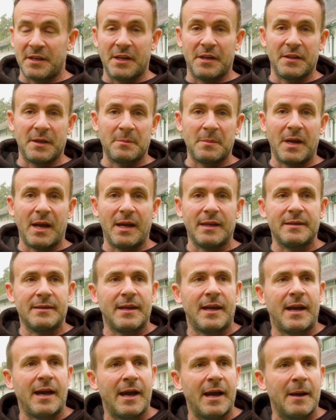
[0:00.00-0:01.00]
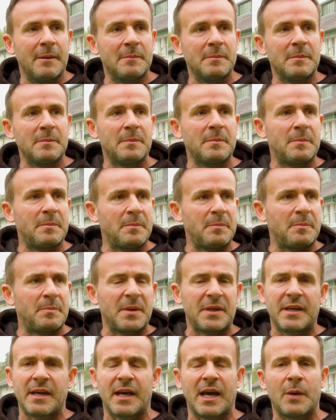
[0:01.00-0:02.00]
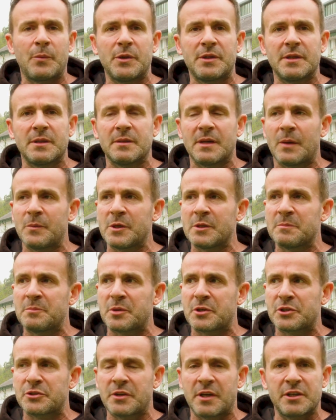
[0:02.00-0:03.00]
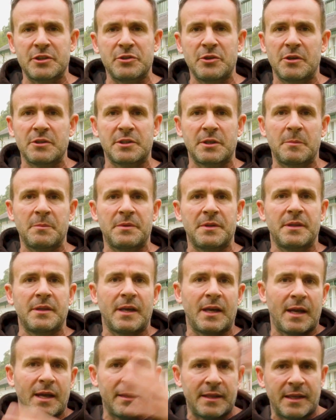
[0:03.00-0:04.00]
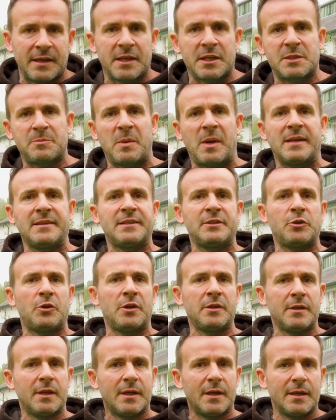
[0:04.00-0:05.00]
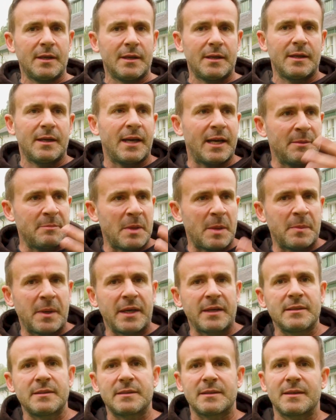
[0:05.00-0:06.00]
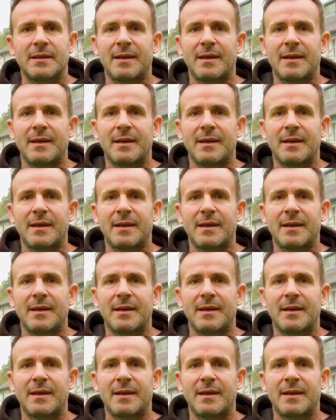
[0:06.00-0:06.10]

another man. Um, but yeah, I wouldn't, I wouldn't pursue it. It's not something that I then expanded on in my mind.